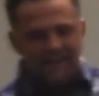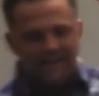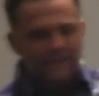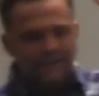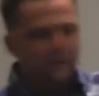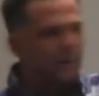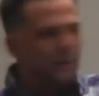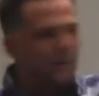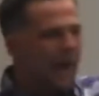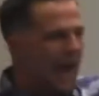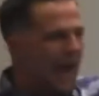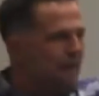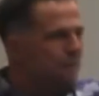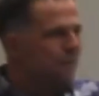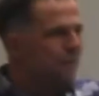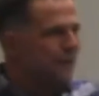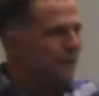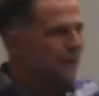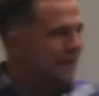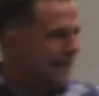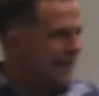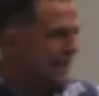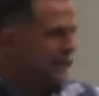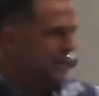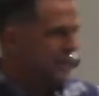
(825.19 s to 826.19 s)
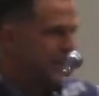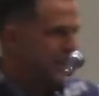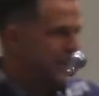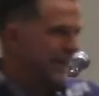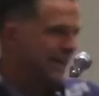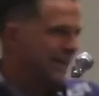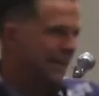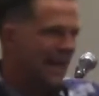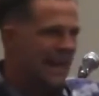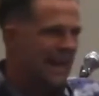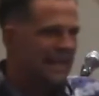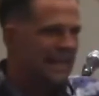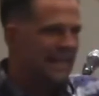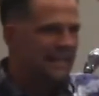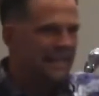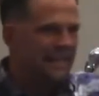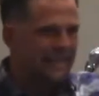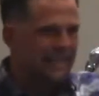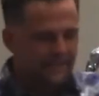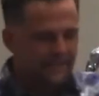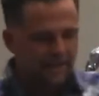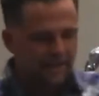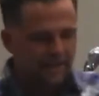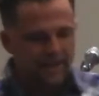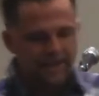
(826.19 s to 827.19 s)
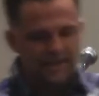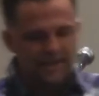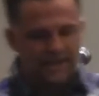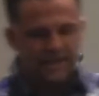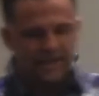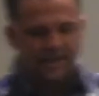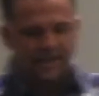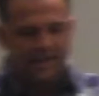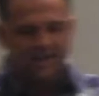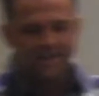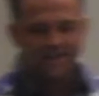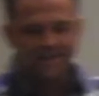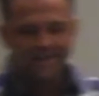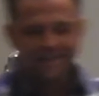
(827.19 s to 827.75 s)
to every Israelite in need.